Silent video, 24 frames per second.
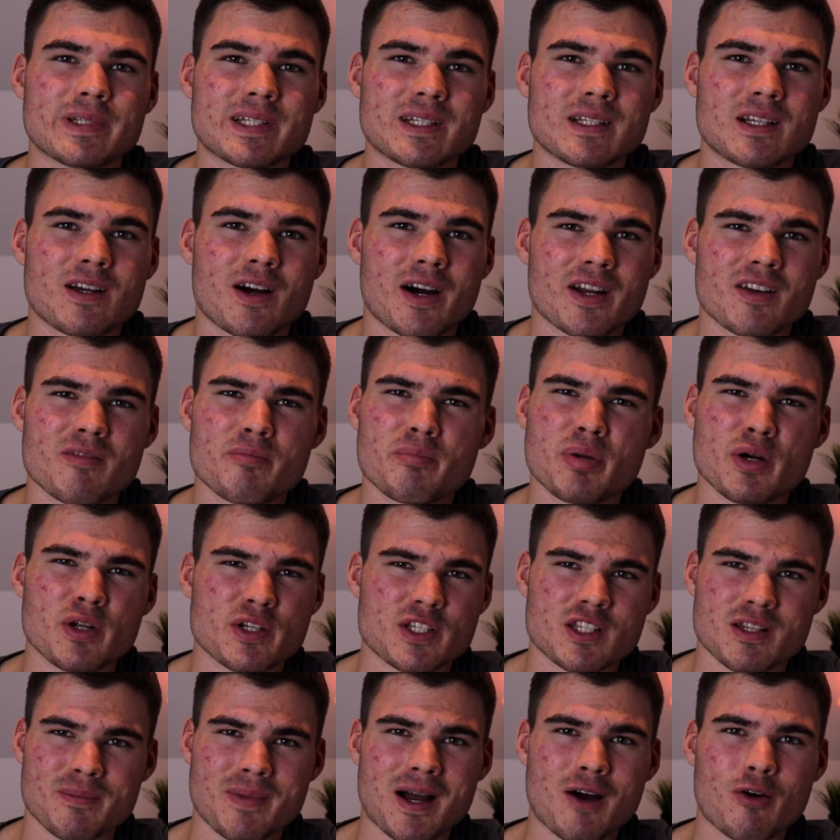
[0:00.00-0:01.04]
kind of puts
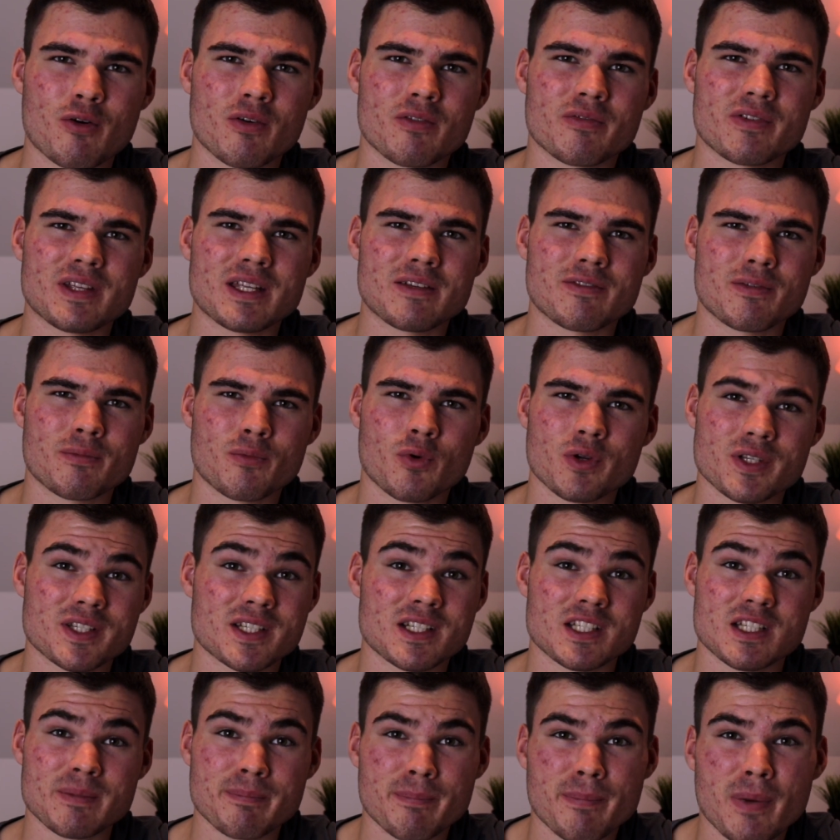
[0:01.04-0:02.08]
them out of even wanting
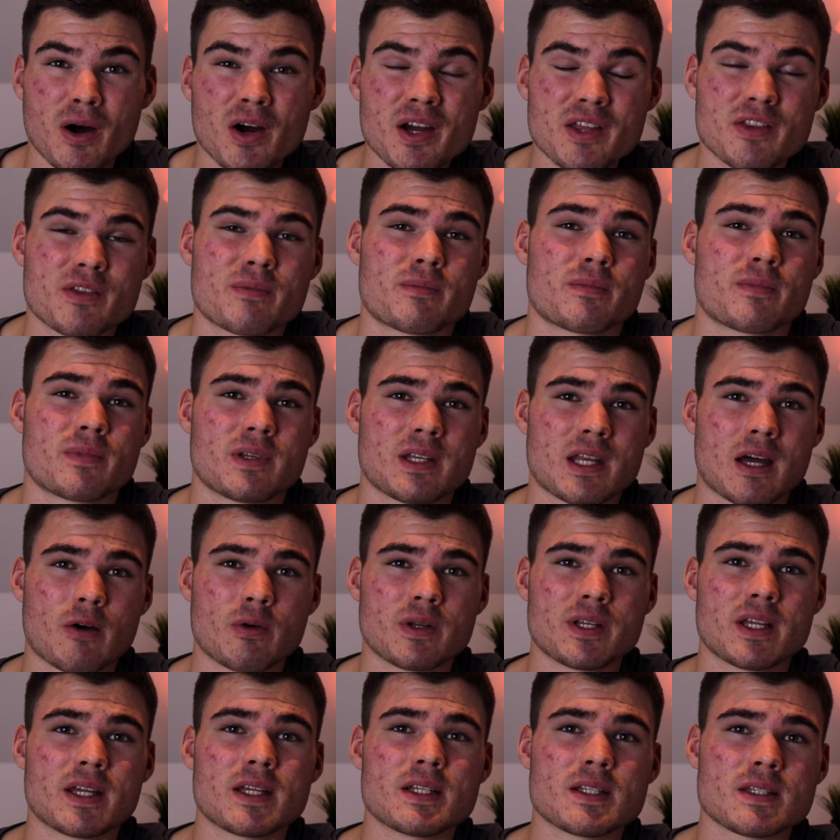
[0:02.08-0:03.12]
to buy them
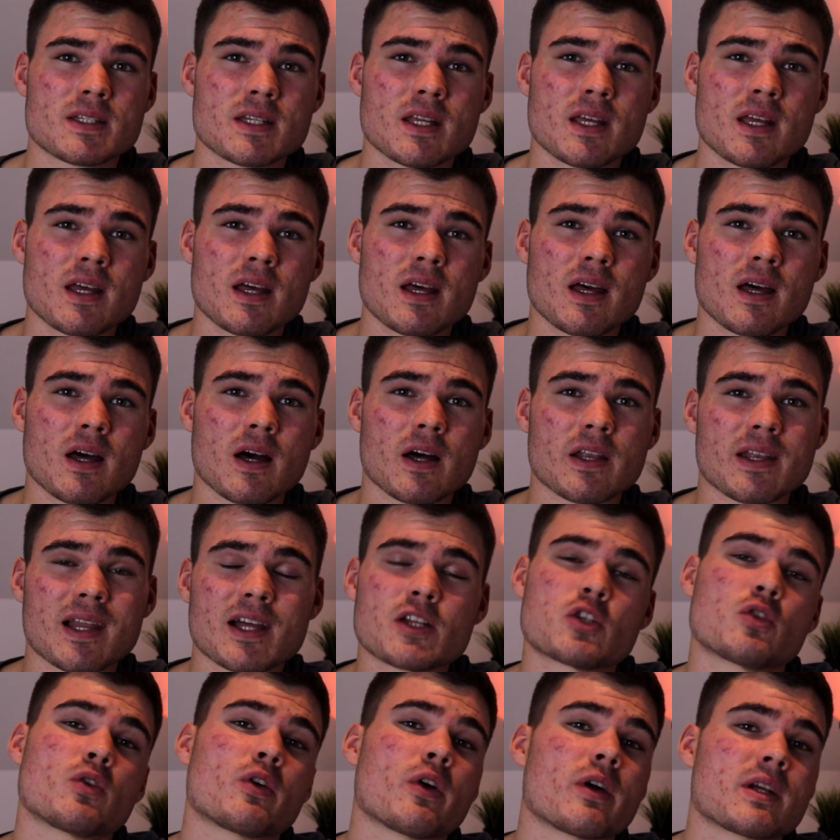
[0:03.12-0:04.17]
nowadays,
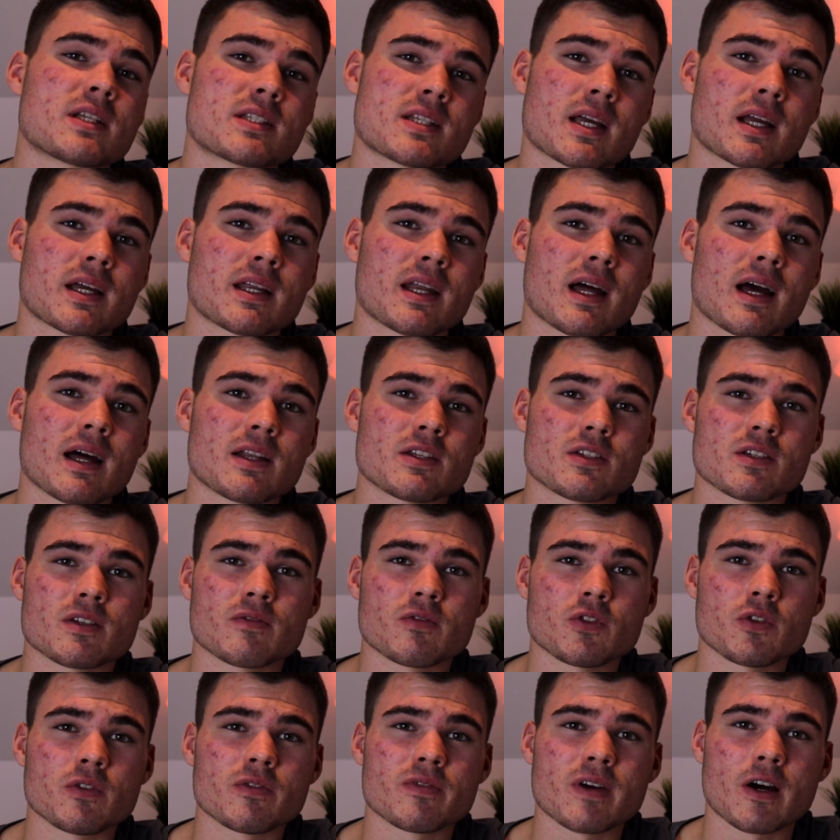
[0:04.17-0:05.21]
unless you're going secondhand
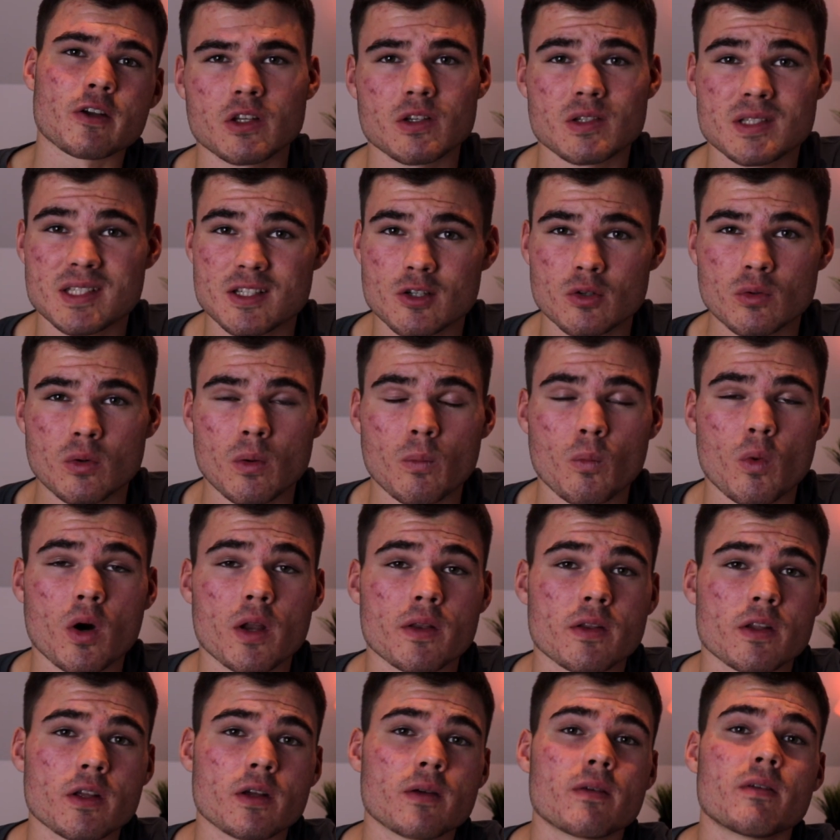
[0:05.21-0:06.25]
and you found a deal on one
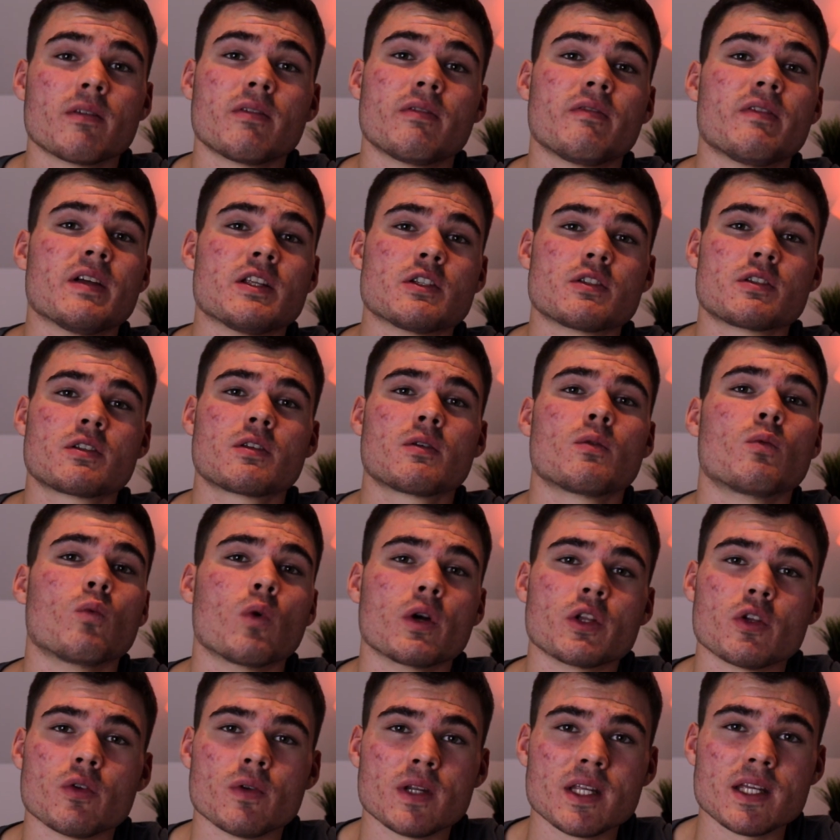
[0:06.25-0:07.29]
that fits what
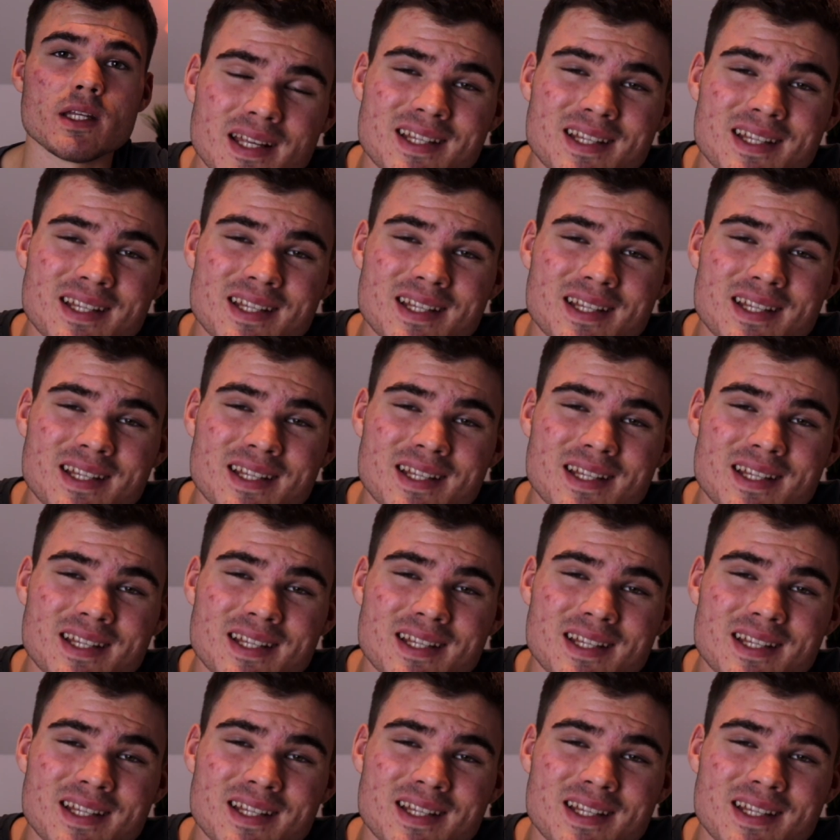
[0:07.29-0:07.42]
you need.